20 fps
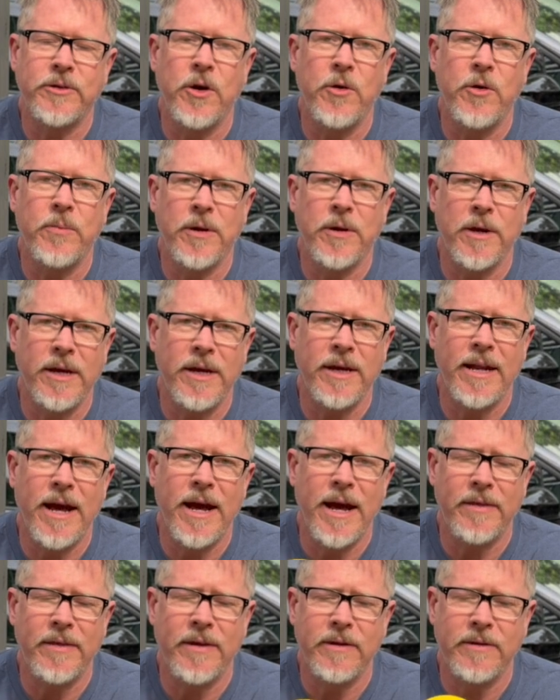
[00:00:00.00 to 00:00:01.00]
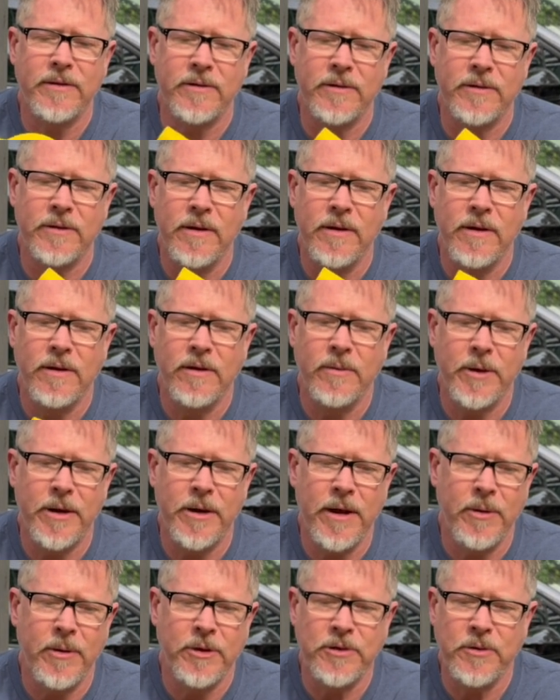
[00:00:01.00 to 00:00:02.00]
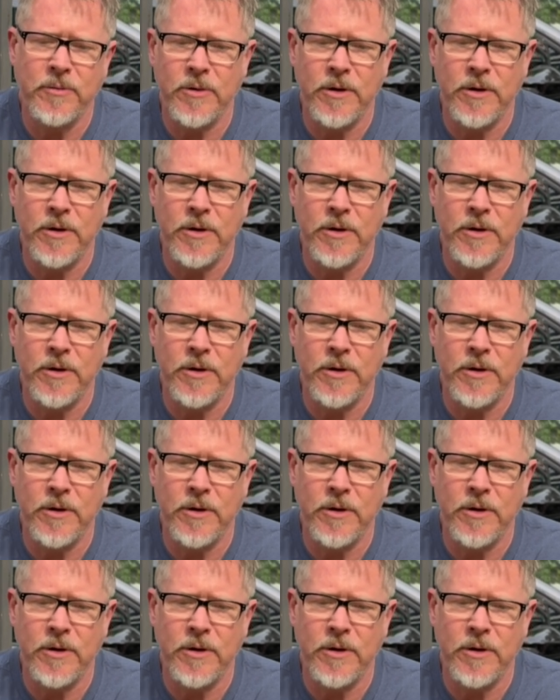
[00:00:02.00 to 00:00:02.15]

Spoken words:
soap you're going to get out of this, depending on how much you